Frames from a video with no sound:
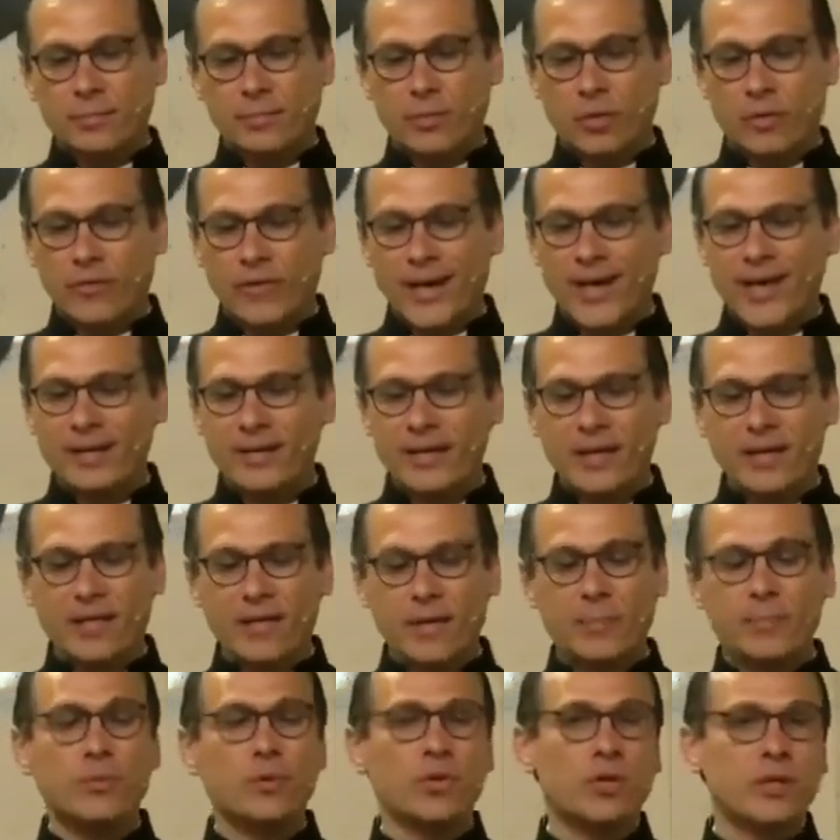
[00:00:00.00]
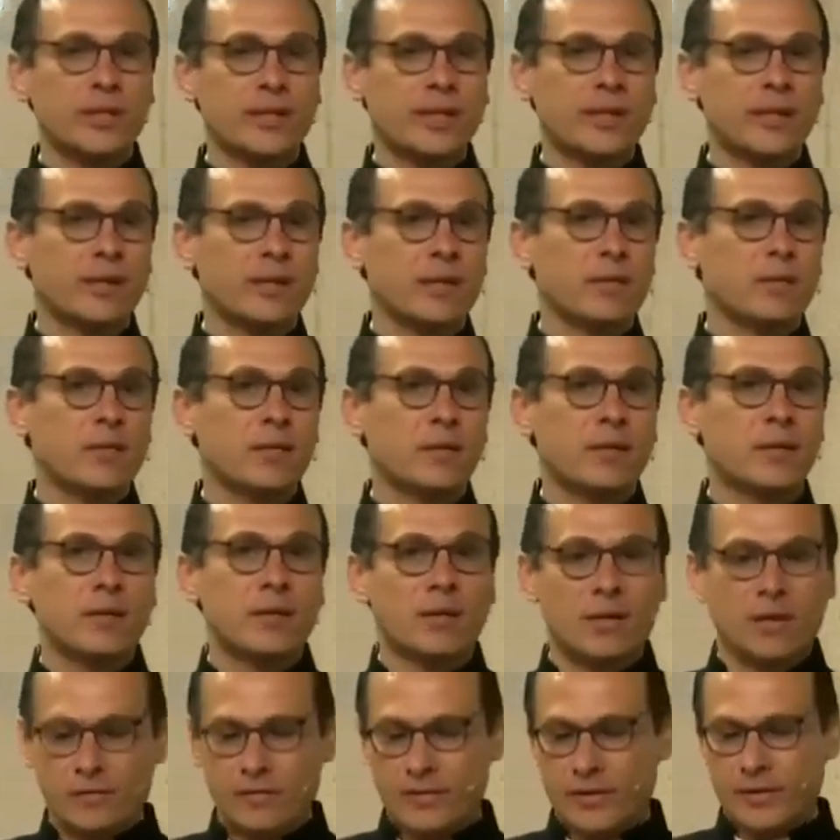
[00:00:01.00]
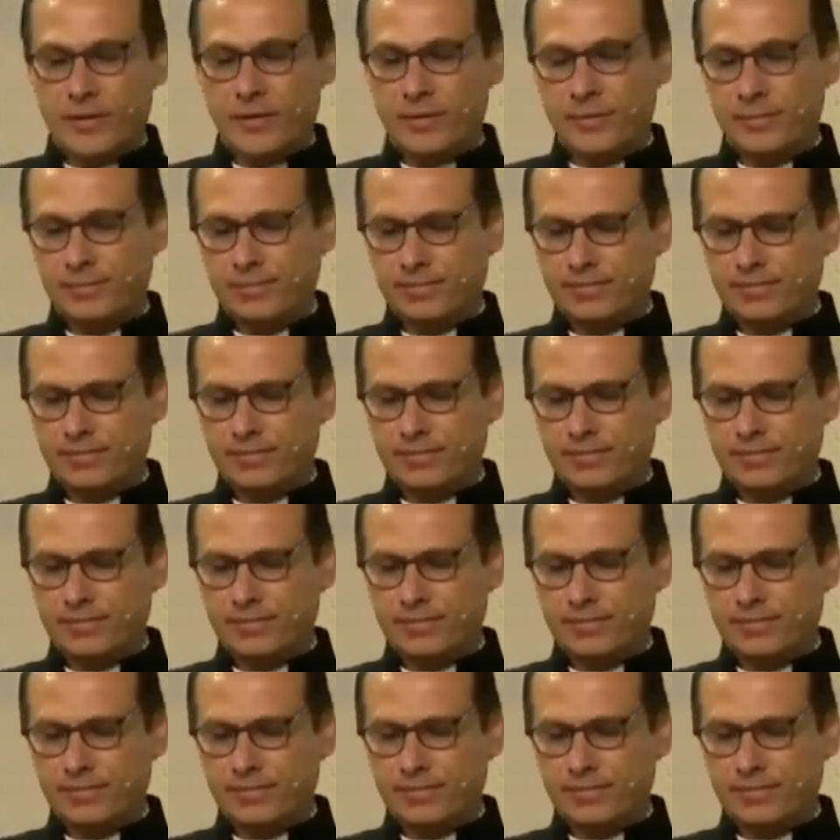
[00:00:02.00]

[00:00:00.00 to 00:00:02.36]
providing the political cover.